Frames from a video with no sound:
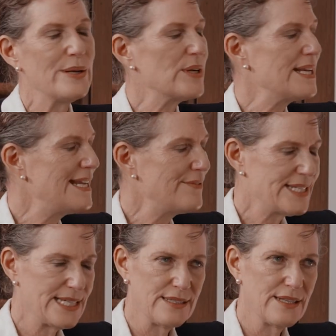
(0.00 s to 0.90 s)
We would never
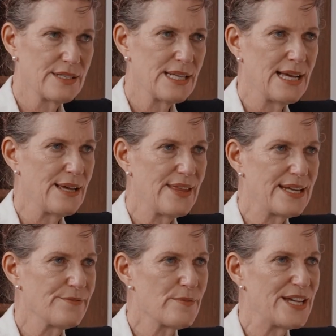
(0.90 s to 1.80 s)
tell that
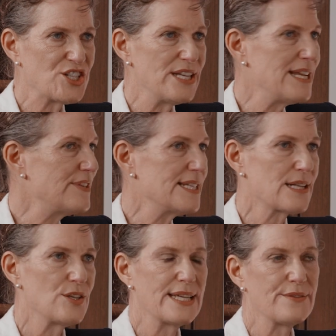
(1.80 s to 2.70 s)
information, never
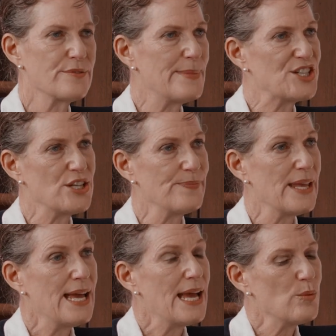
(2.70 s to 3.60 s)
disclose that information.
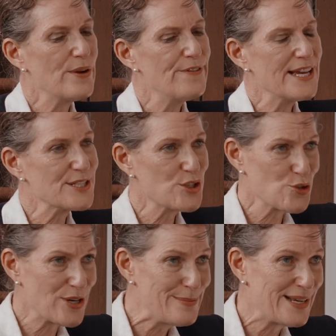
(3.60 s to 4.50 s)
We're
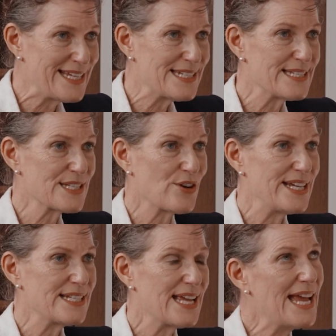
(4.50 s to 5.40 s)
extremely
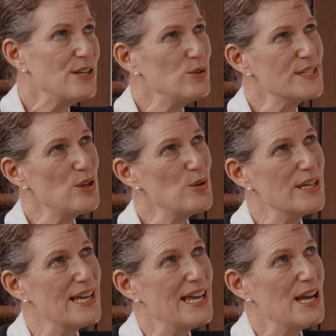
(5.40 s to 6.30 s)
discreet. And also,
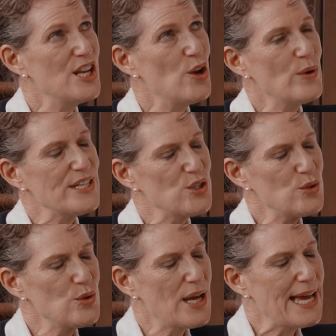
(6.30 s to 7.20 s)
we
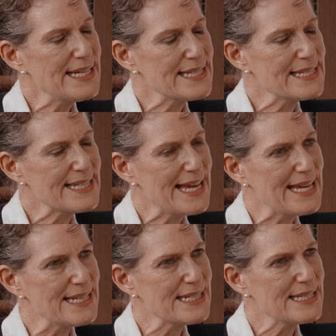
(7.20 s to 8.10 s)
do
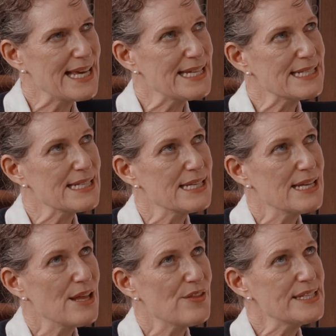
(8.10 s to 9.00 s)
understand that
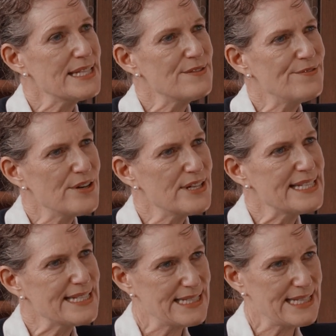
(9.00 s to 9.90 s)
this is very
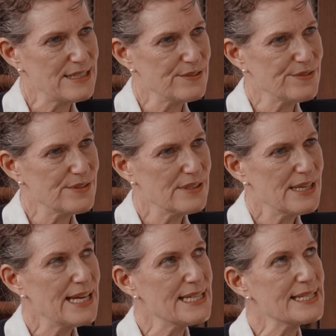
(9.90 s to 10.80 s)
sensitive.
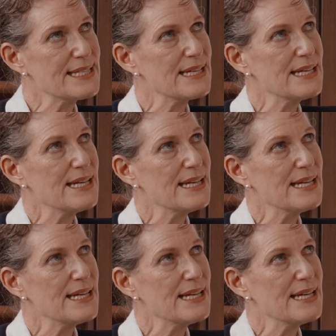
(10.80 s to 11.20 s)
It's